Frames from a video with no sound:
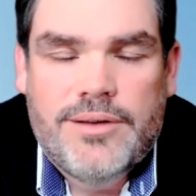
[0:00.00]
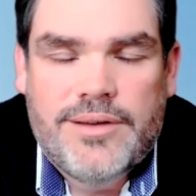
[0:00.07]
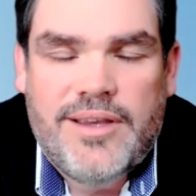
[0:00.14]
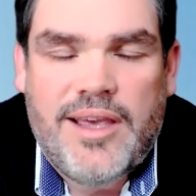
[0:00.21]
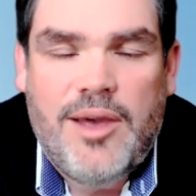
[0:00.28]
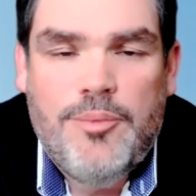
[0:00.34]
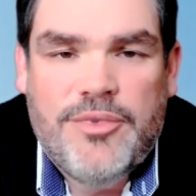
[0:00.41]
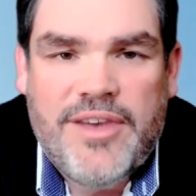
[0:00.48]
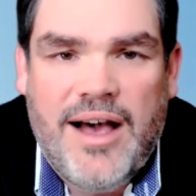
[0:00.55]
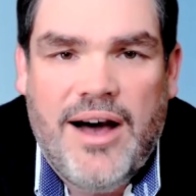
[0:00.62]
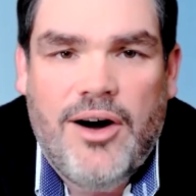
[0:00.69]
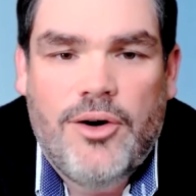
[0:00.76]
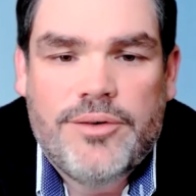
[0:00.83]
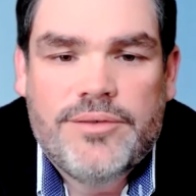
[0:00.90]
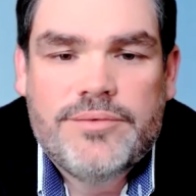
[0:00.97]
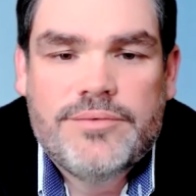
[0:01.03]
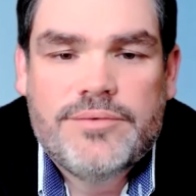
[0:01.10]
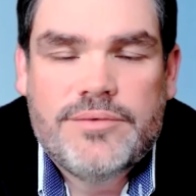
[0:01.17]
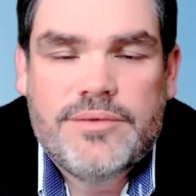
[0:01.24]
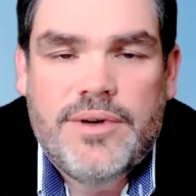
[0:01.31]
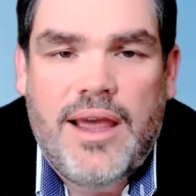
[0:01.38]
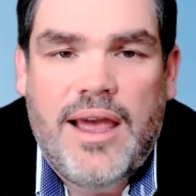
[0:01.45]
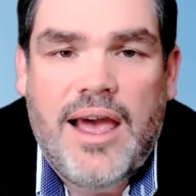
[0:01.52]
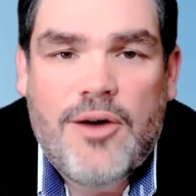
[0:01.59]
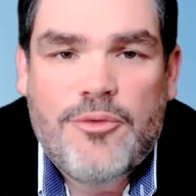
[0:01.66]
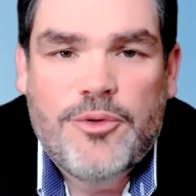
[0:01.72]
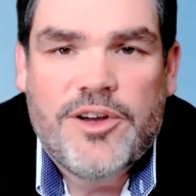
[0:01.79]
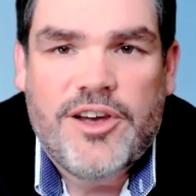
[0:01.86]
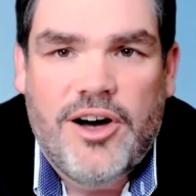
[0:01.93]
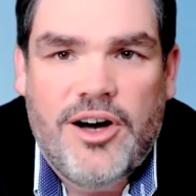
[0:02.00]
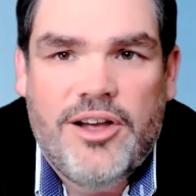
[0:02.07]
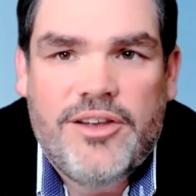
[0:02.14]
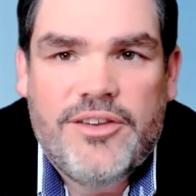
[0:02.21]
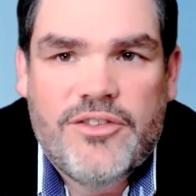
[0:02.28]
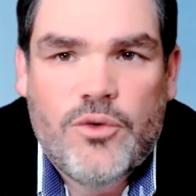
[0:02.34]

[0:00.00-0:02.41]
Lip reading: Cape Town, Africa in